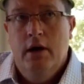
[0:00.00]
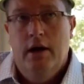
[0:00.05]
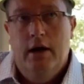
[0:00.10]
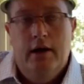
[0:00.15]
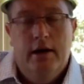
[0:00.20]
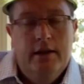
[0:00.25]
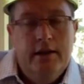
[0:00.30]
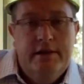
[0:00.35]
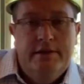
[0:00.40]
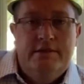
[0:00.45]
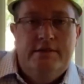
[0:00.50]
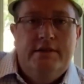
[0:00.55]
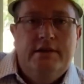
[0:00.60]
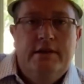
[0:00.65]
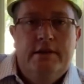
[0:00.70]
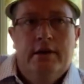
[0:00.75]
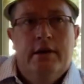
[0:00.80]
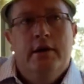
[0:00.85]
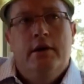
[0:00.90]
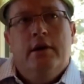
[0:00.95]
Let's
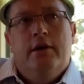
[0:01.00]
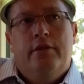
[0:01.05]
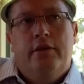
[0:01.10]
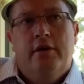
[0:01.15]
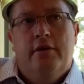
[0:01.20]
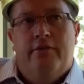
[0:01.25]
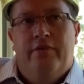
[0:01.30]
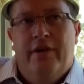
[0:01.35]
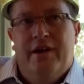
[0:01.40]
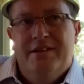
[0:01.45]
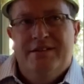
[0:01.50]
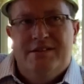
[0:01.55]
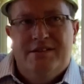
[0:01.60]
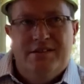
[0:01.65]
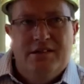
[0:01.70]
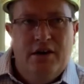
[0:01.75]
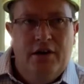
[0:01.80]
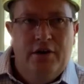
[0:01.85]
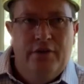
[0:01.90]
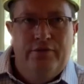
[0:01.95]
see. The
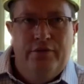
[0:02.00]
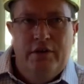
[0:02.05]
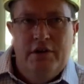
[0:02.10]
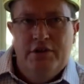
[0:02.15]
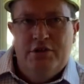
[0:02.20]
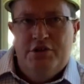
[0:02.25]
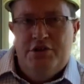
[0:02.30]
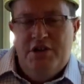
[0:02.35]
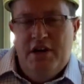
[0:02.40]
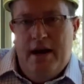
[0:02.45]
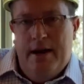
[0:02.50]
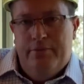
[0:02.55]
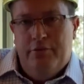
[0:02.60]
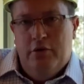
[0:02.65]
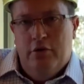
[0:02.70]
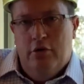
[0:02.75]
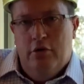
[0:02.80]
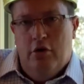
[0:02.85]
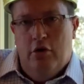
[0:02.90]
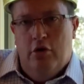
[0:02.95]
events of this
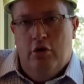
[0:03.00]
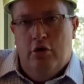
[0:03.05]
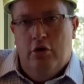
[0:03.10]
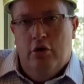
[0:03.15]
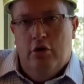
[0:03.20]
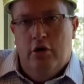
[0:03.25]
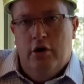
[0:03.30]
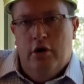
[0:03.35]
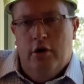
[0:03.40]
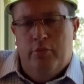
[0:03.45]
chapter are